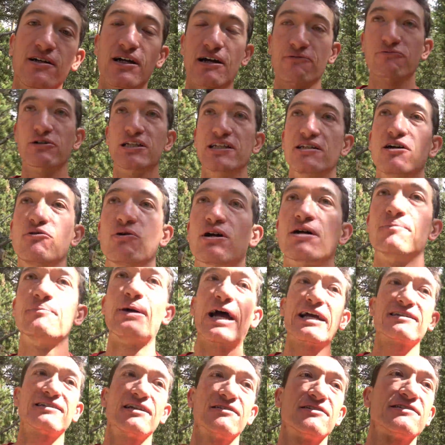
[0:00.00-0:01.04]
I really don't want to
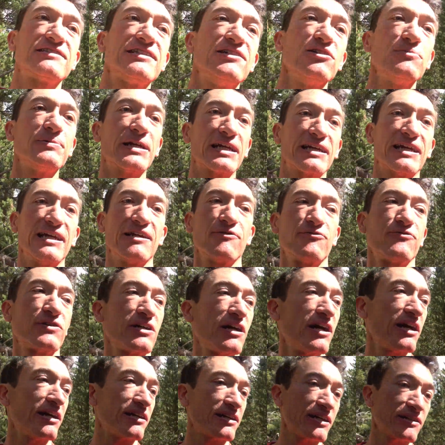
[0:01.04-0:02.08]
back down this hill, but I can't
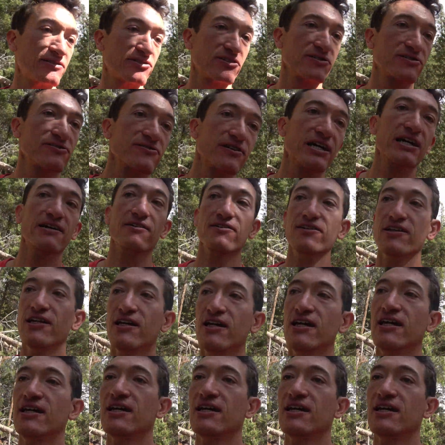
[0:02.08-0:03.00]
figure out how to get turned around.